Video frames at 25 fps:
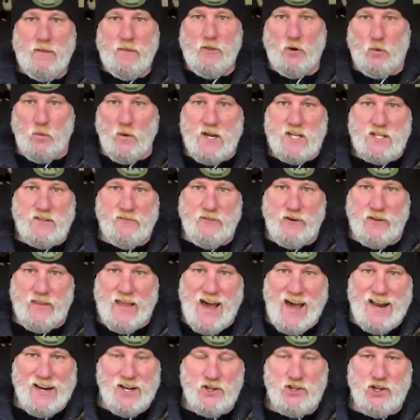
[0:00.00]
The reason for
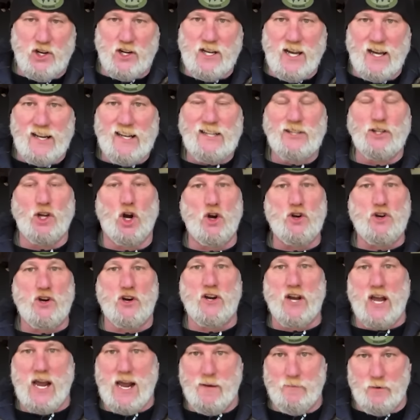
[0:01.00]
that is you're cutting
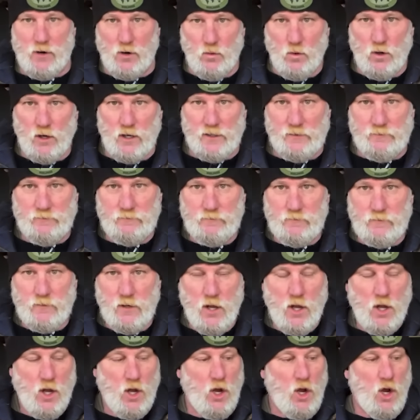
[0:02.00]
larger diameter wood,
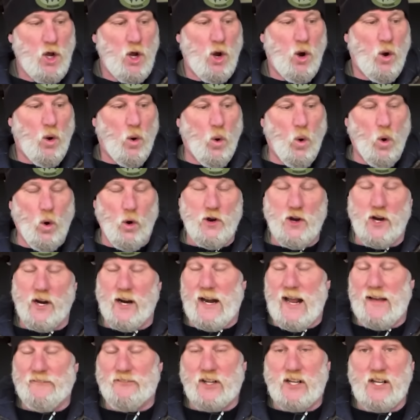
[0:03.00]
or you're
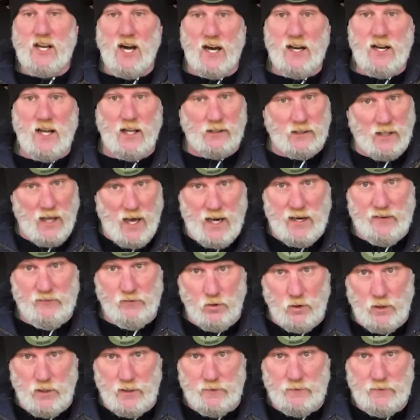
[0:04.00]
gonna have to cut a lot of
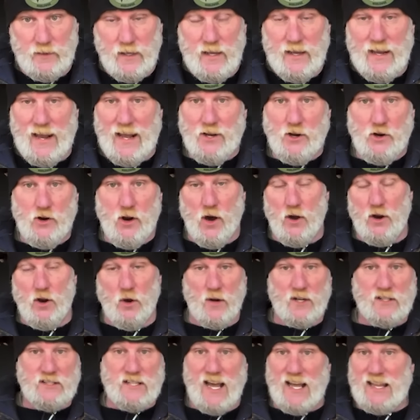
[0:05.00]
wood and you don't
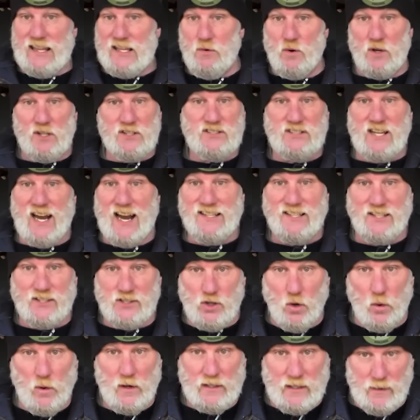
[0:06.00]
know exactly what size it's
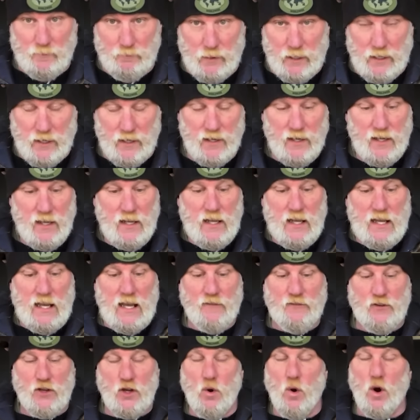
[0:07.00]
going to be.
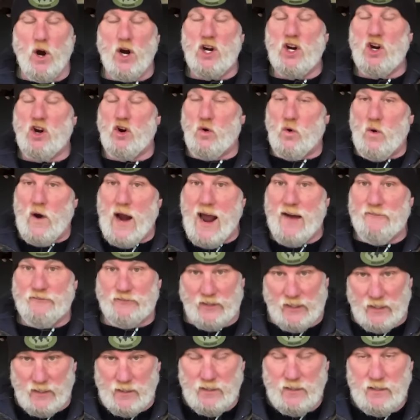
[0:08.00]
If you are
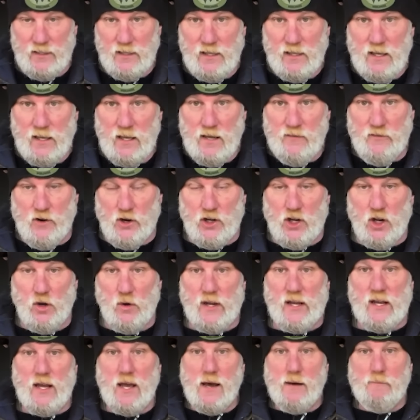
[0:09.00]
crafting, if you're
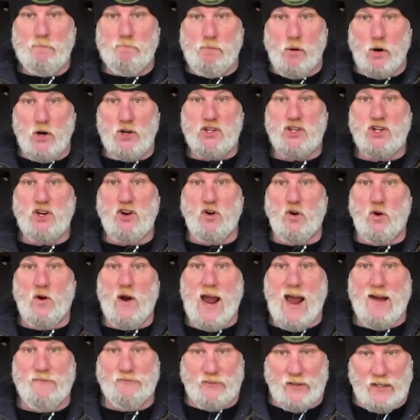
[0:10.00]
doing bush
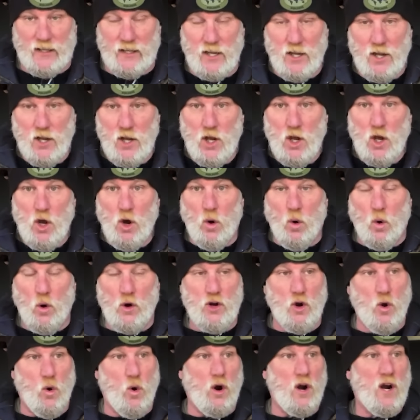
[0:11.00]
crafting,
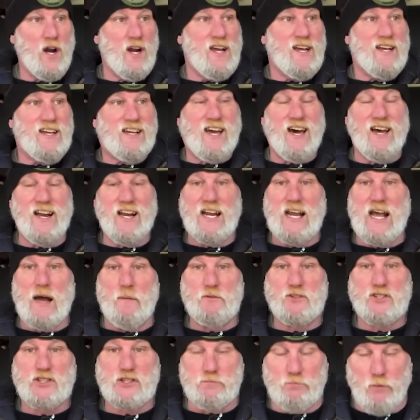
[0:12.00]
or you're cutting
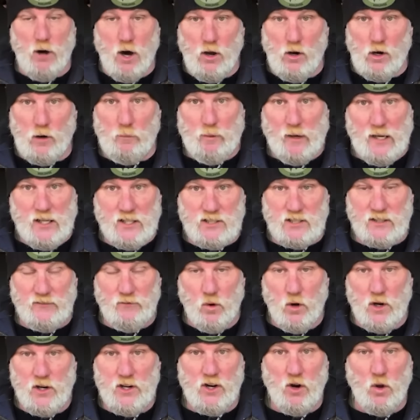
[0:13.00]
up smaller pieces of
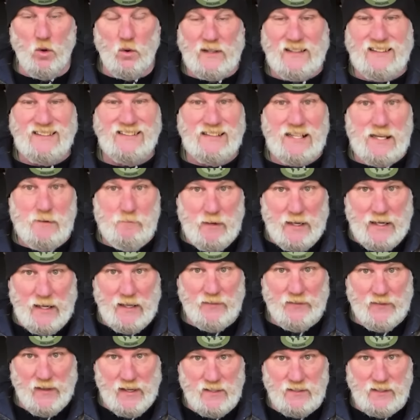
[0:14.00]
wood, you're only limbing
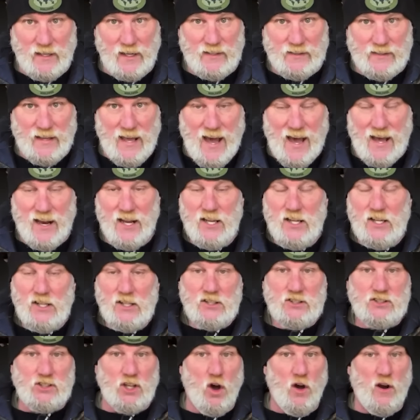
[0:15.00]
and things like that,
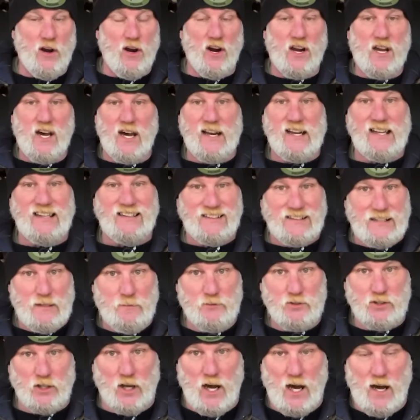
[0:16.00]
sawing or cutting
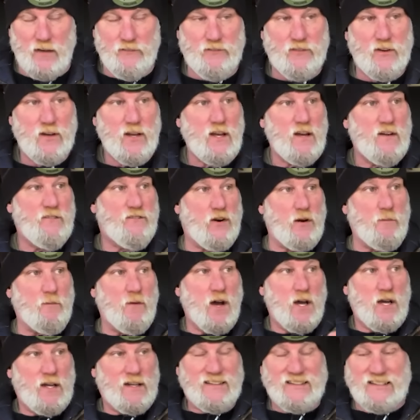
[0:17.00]
limbs off
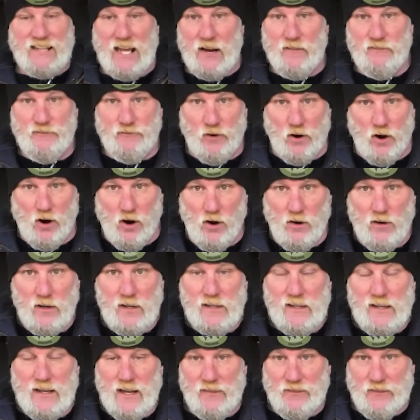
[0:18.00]
from deadfall
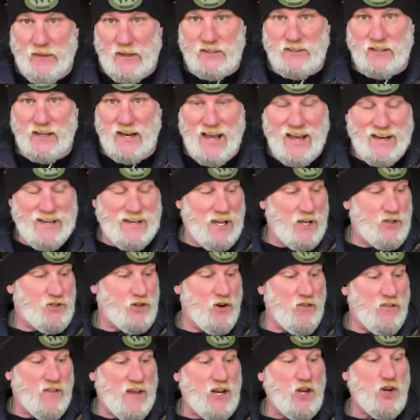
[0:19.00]
and things of that
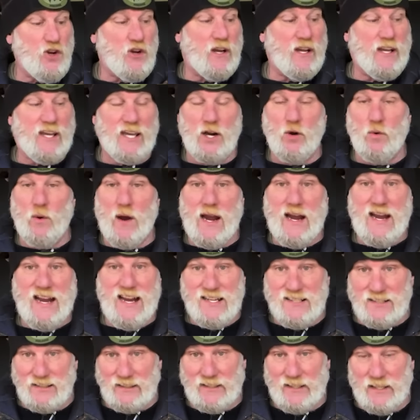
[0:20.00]
nature, then you can get away
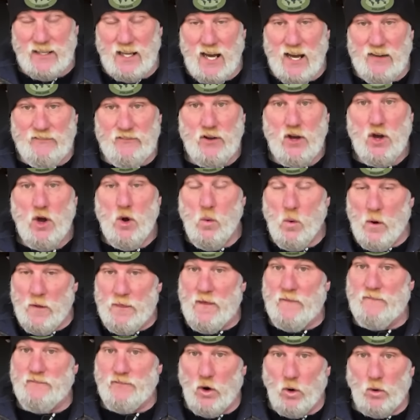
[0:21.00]
easily enough
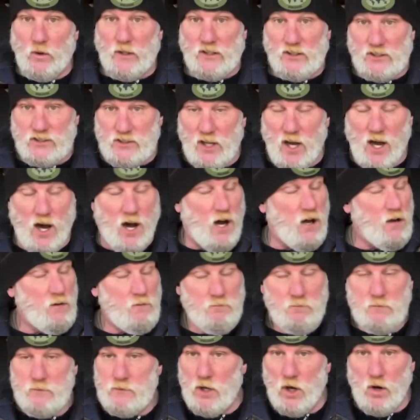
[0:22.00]
with a folding saw,
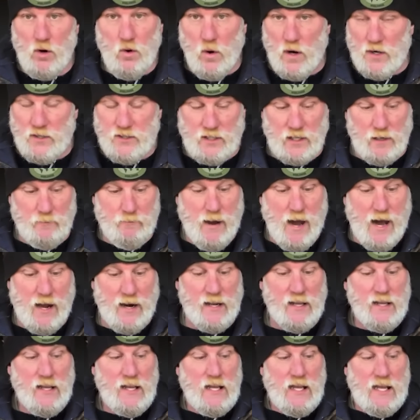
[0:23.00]
no question about
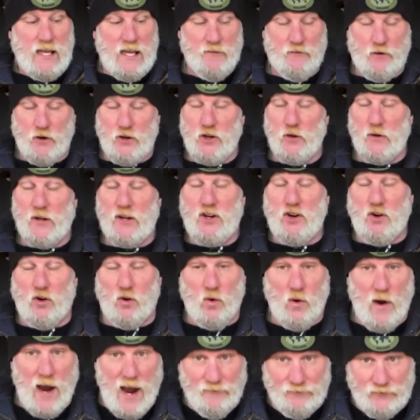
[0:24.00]
it. If you're doing
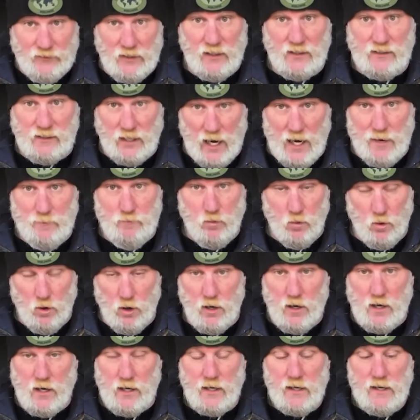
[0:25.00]
crafting type
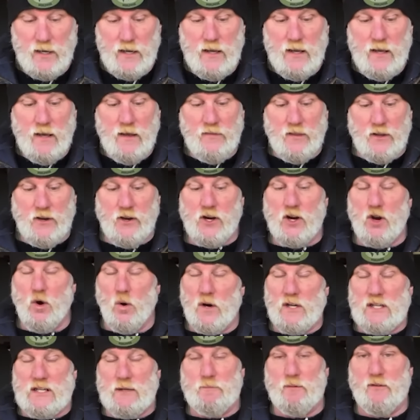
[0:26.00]
work, then you're
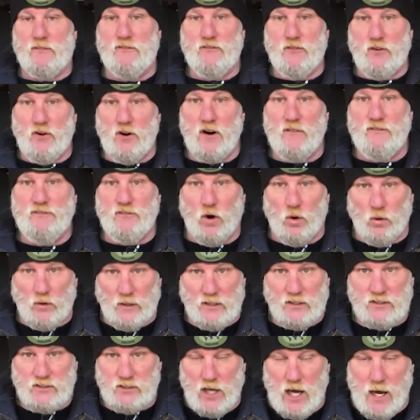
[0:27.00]
going to prefer a
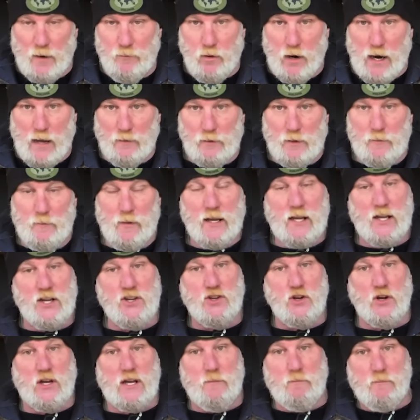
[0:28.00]
folding saw probably
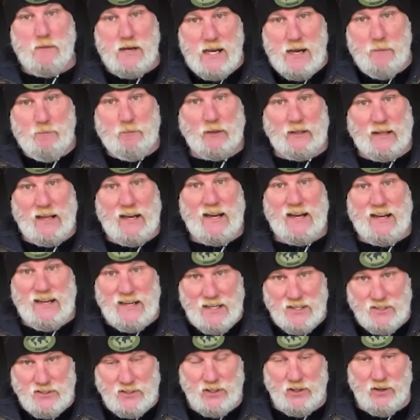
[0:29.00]
because you can manipulate it
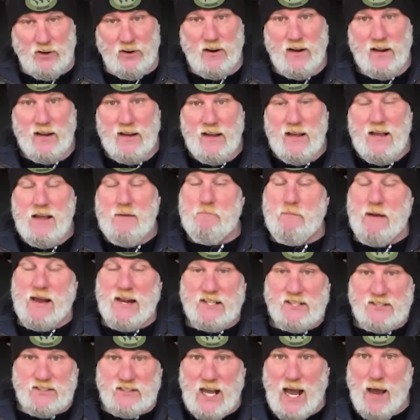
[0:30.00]
easier,
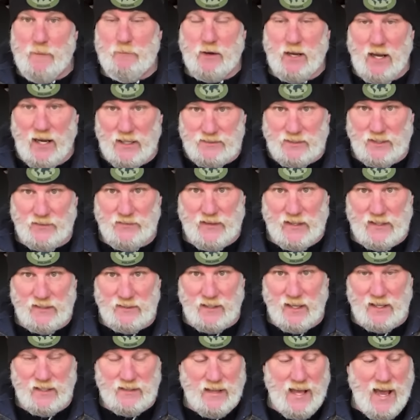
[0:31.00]
make stop cuts and things
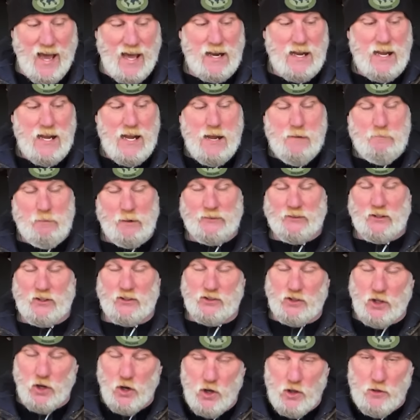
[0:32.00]
like that. But the
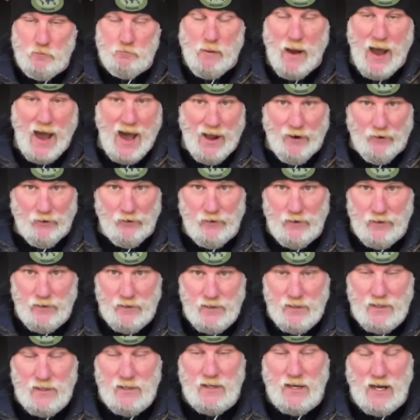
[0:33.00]
tooth pattern
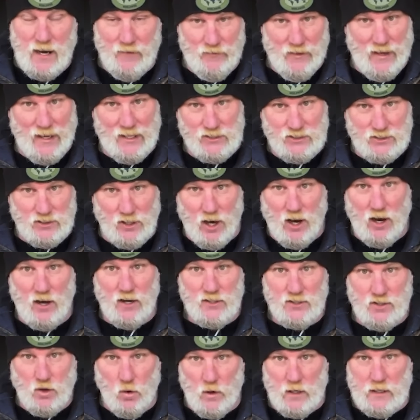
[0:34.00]
of that saw
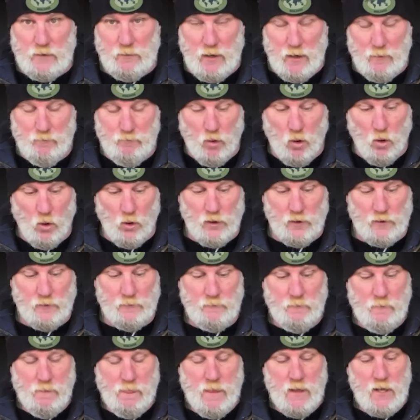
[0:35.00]
is going to be important.
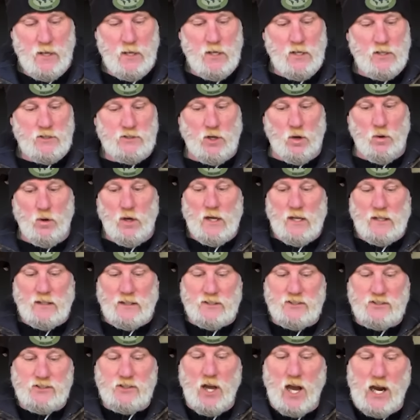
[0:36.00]
So
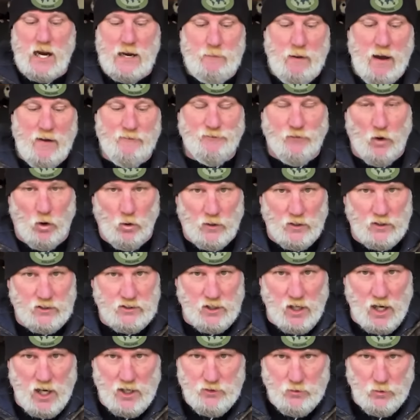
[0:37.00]
let's talk about folding
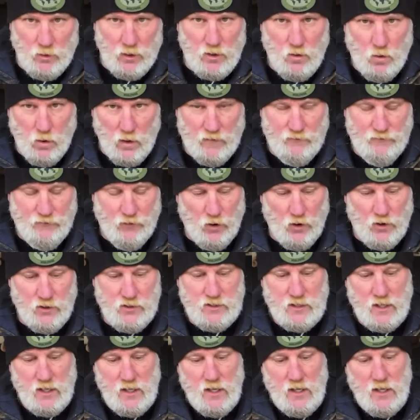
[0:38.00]
saws real quick first.